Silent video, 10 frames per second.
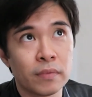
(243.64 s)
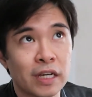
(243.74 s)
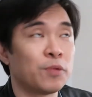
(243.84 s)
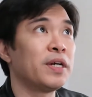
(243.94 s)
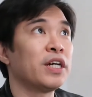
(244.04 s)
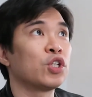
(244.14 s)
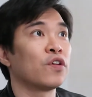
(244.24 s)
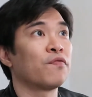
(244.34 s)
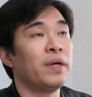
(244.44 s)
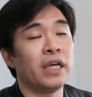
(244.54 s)
the experience
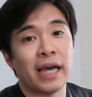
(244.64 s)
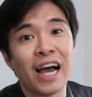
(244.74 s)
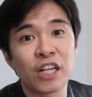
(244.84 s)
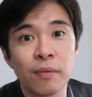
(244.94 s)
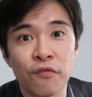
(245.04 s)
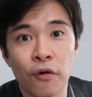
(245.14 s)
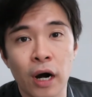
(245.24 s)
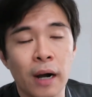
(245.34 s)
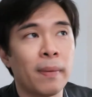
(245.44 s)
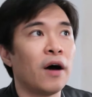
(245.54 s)
of being asked
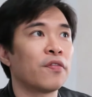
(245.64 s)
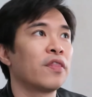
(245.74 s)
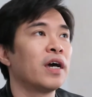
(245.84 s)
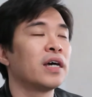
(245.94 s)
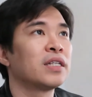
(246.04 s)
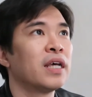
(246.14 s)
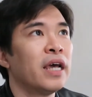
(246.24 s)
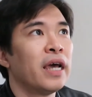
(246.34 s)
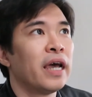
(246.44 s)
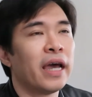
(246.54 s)
before about this,
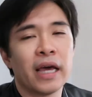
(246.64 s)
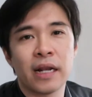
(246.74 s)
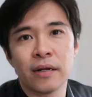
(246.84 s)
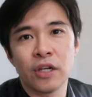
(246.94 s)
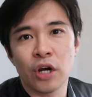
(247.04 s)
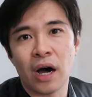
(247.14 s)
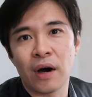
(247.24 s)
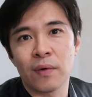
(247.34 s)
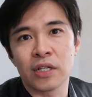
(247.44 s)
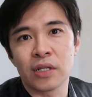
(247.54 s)
and you know,
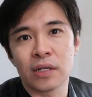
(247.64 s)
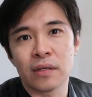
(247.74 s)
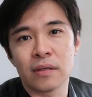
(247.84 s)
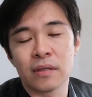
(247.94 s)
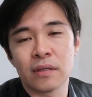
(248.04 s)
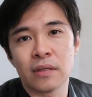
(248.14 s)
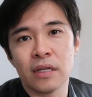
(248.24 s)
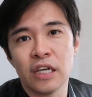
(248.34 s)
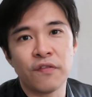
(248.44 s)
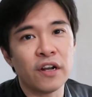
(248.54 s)

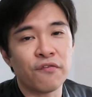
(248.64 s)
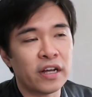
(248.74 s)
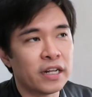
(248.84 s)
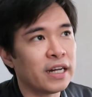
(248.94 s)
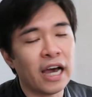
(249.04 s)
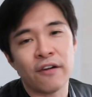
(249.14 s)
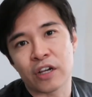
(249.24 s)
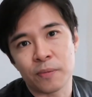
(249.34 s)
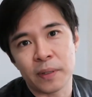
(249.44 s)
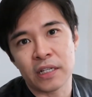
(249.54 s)
even if I didn't have
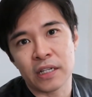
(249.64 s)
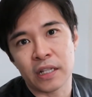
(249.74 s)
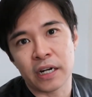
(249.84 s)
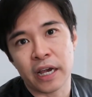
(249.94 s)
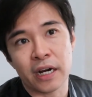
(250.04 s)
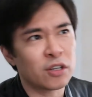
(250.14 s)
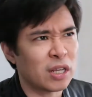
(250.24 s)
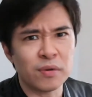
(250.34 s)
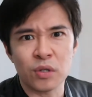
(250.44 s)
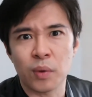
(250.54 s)
experience in an area, because
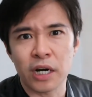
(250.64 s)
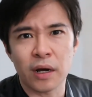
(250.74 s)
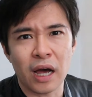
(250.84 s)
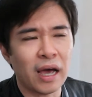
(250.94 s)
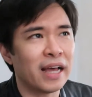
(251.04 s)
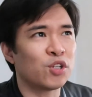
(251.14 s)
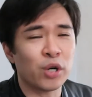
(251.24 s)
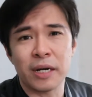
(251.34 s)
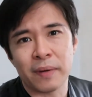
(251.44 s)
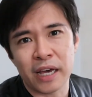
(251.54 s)
I
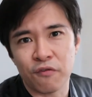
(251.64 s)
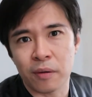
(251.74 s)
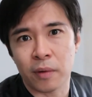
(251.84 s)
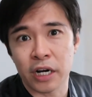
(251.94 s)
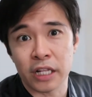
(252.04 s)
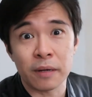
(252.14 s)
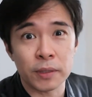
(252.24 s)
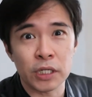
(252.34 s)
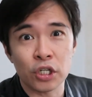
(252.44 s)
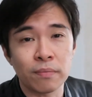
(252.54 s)
tried applying for a marketing
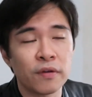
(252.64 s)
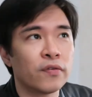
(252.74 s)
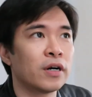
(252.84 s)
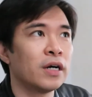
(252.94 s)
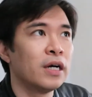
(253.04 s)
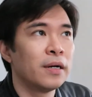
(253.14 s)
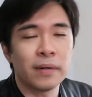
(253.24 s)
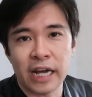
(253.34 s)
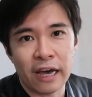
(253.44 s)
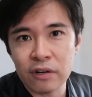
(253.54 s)
position before,
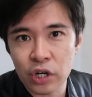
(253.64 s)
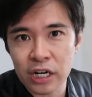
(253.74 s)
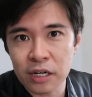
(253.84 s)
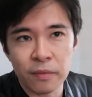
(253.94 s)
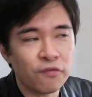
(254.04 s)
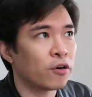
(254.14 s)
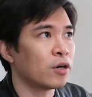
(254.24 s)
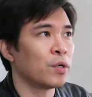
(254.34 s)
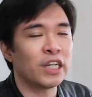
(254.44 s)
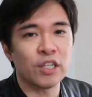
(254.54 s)
but I haven't tried it before,
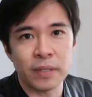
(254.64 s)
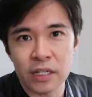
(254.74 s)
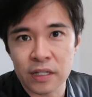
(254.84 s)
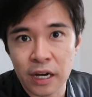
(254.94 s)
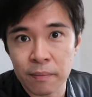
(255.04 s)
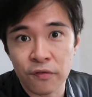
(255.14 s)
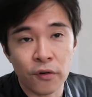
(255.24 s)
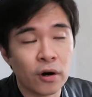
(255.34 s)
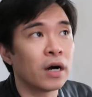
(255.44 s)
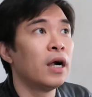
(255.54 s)
no experience there
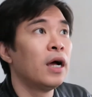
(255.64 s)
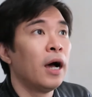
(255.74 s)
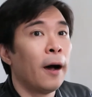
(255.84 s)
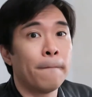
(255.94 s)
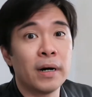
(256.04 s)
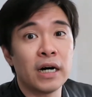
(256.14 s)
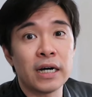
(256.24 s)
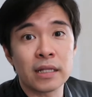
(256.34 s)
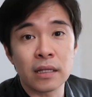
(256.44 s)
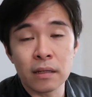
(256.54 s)
before,
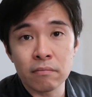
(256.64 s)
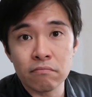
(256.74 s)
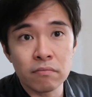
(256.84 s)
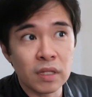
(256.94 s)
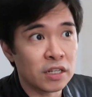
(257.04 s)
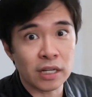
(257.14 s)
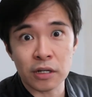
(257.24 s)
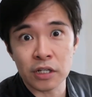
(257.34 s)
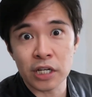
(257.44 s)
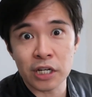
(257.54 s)
but they still
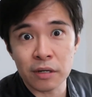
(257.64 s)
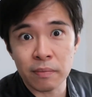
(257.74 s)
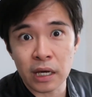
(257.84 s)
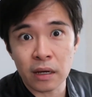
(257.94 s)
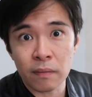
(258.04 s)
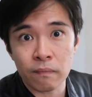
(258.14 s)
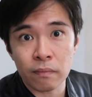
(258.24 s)
considered me.